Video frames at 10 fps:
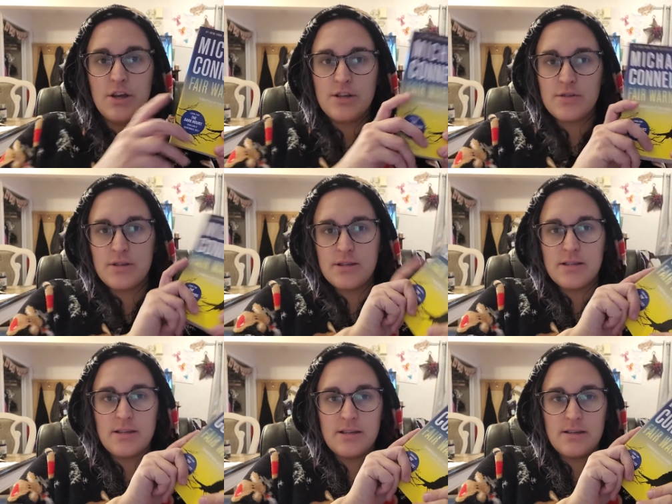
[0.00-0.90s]
So this
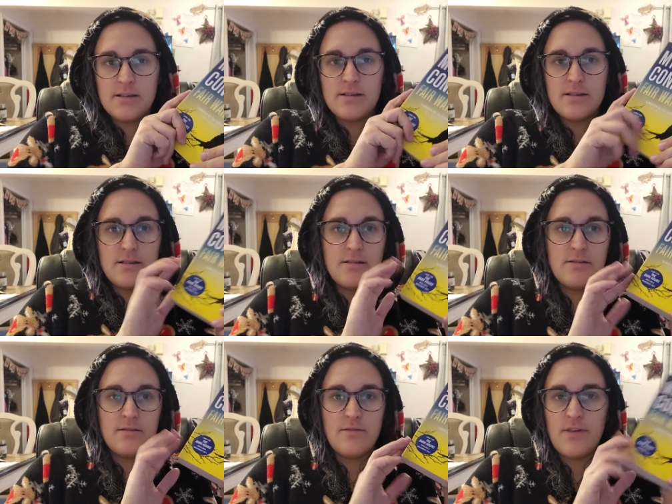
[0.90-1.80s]
is
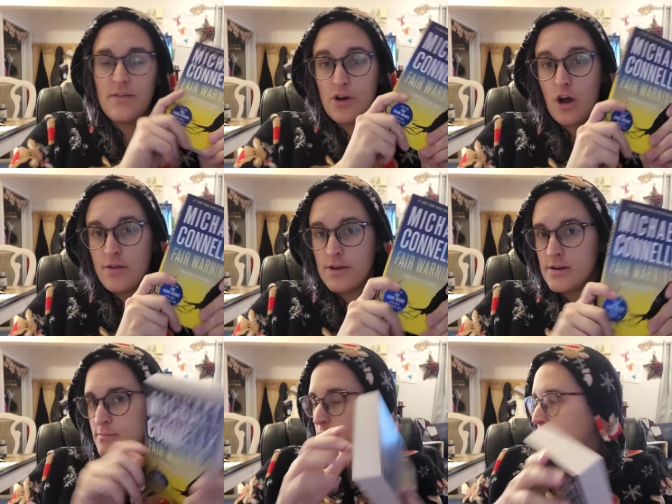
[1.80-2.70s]
favorite
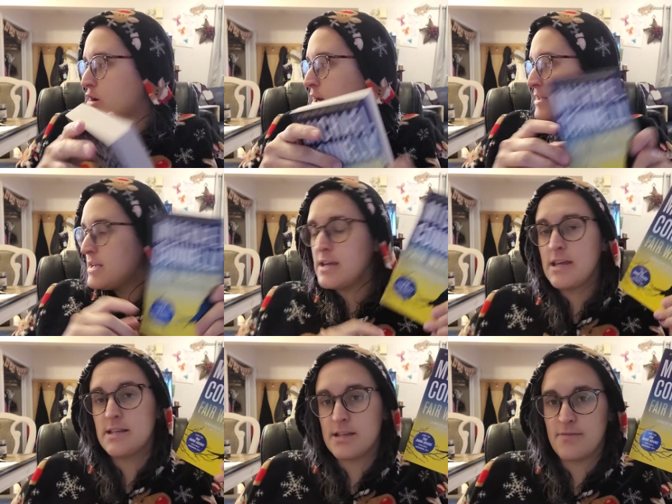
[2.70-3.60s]
author, Michael Connelly.
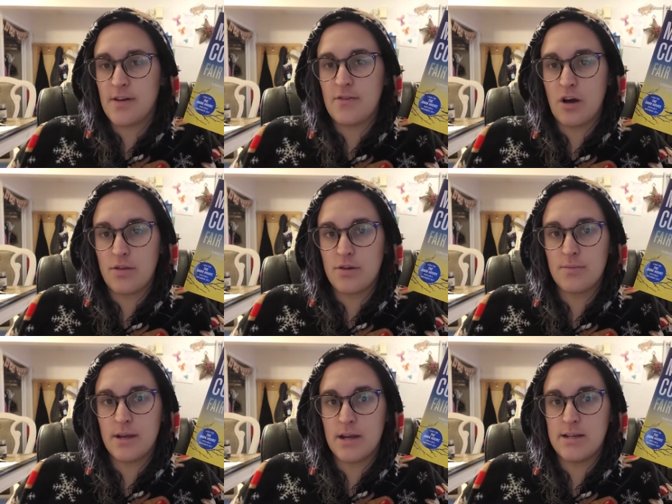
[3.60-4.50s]
He's a favorite author
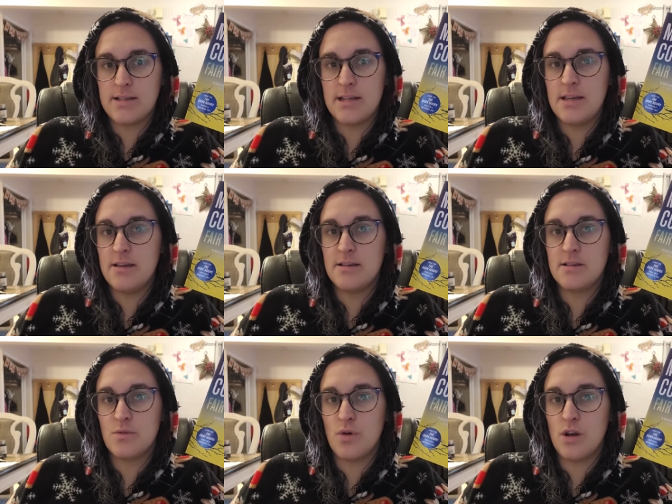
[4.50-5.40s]
because he is
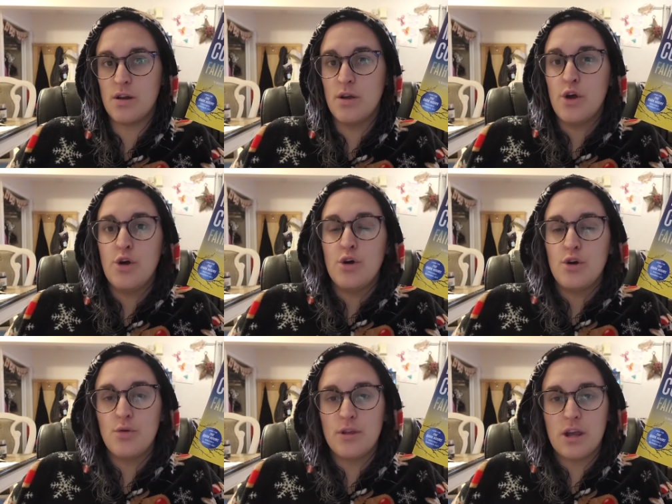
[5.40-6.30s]
the one
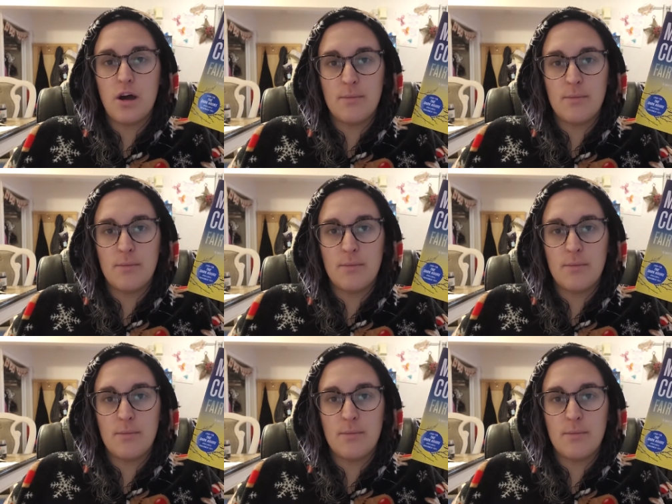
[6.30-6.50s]
who really got